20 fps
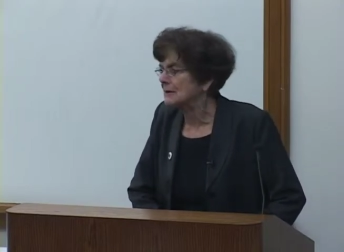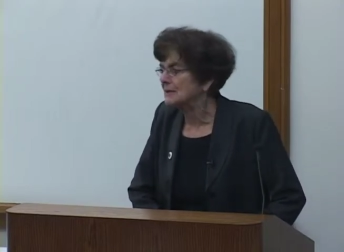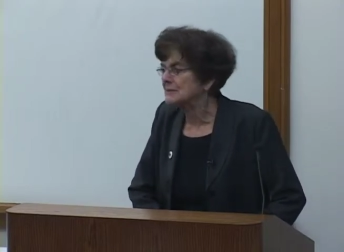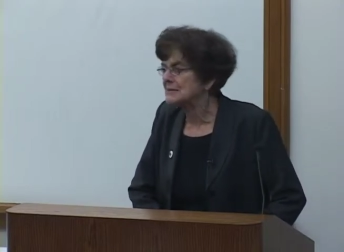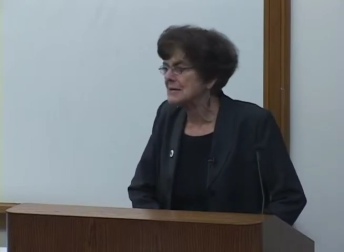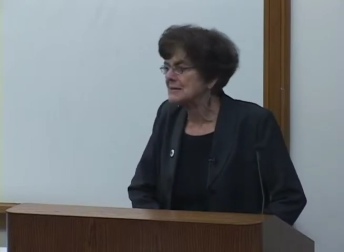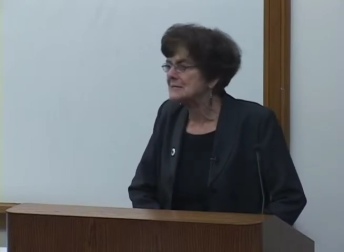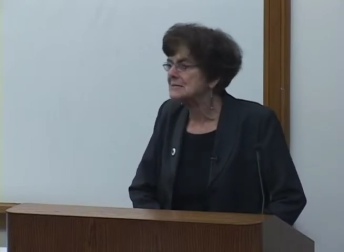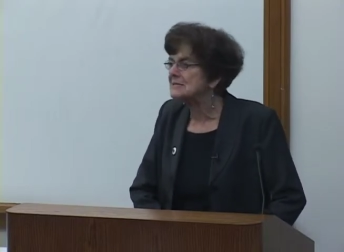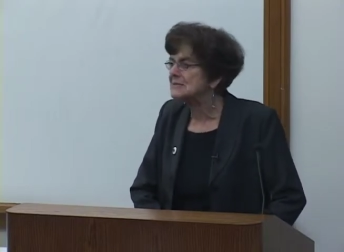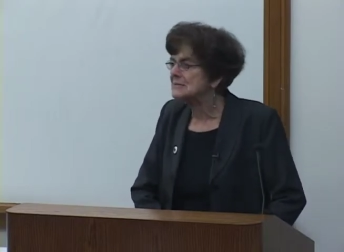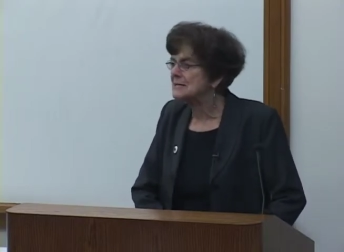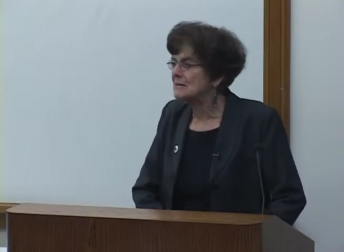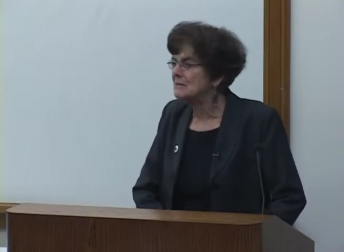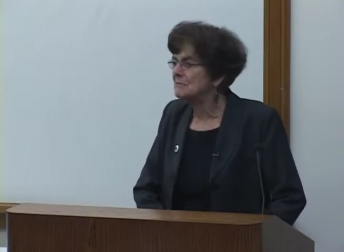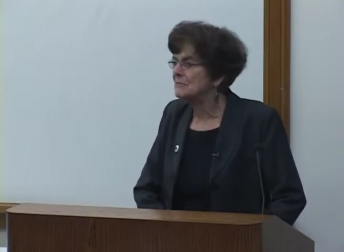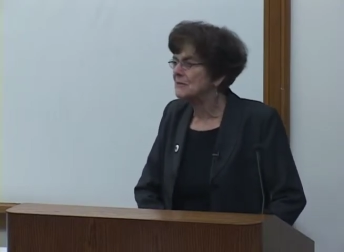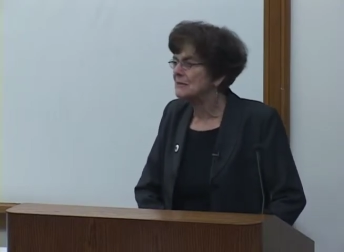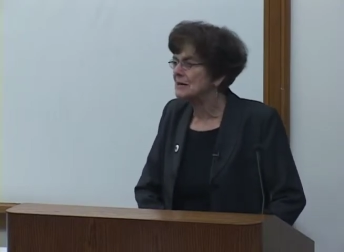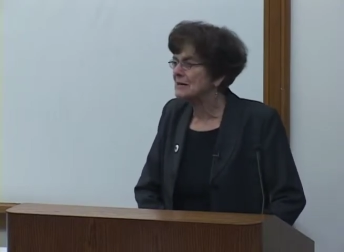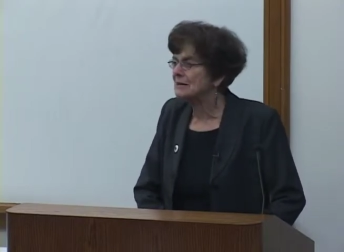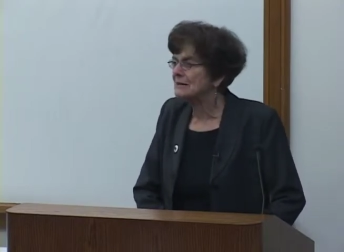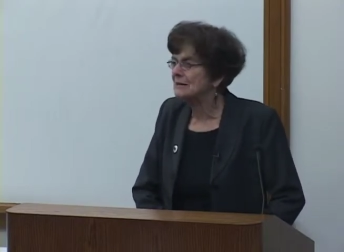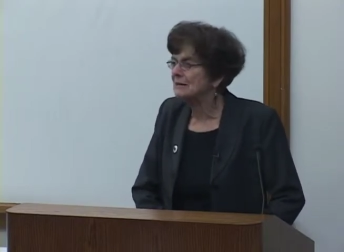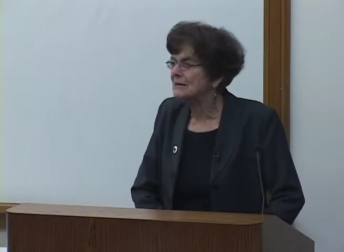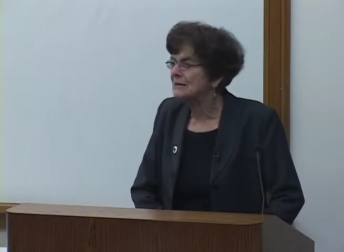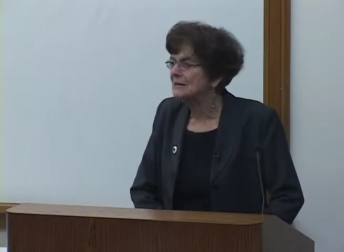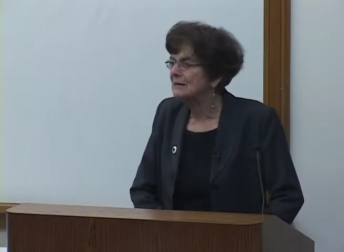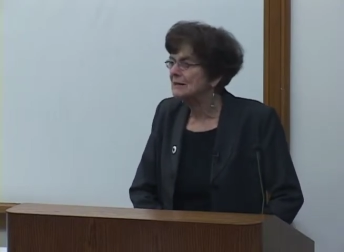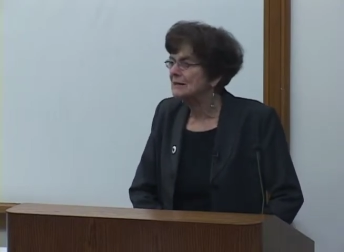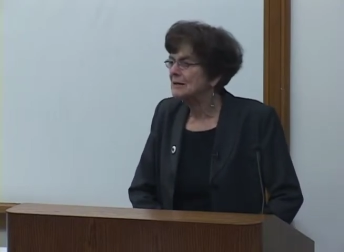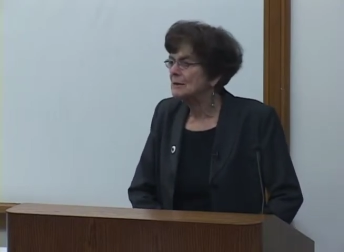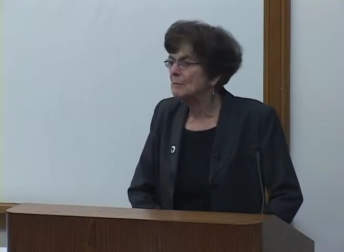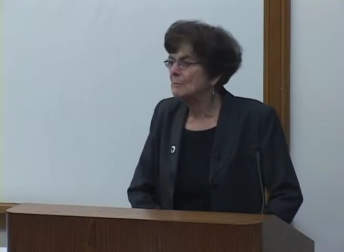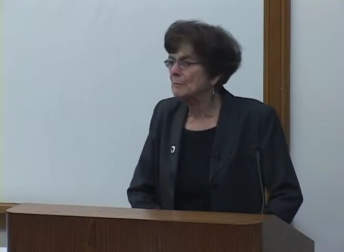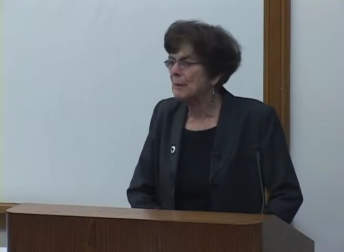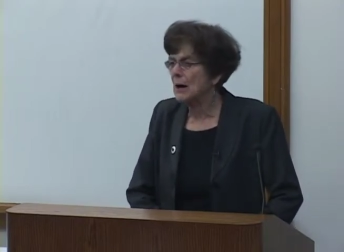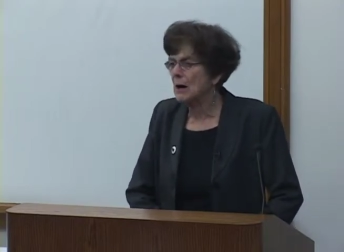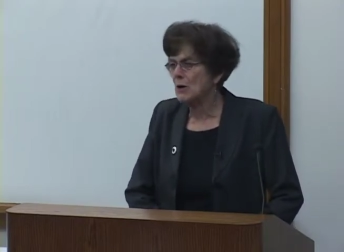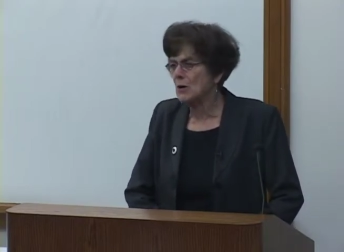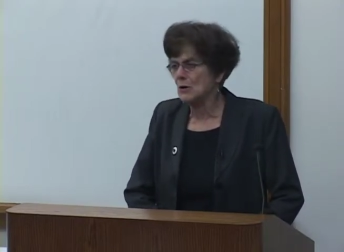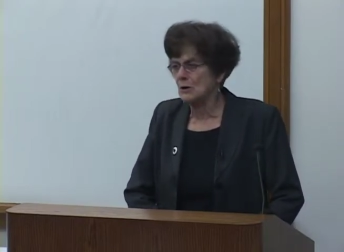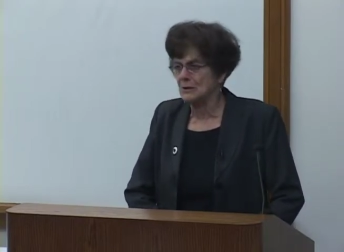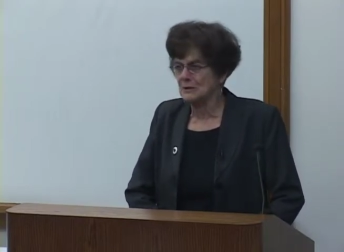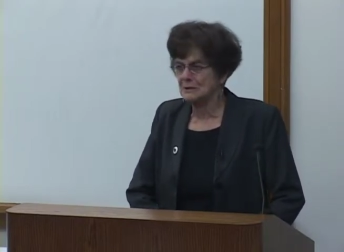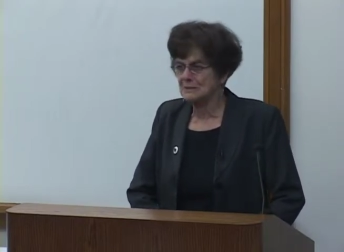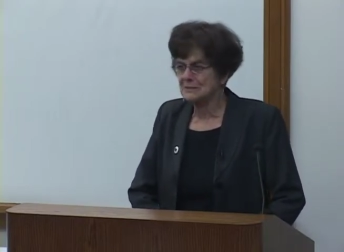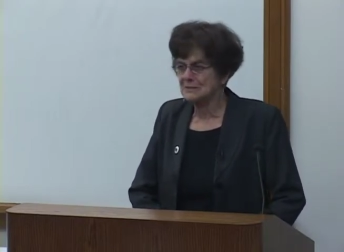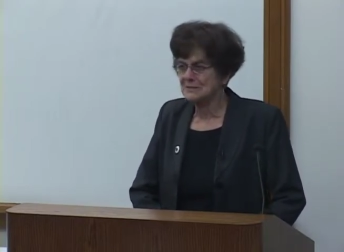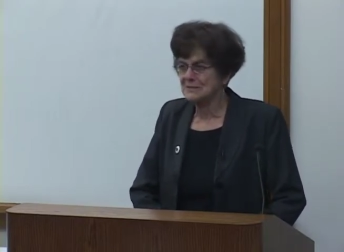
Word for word: It doesn't seem very bold.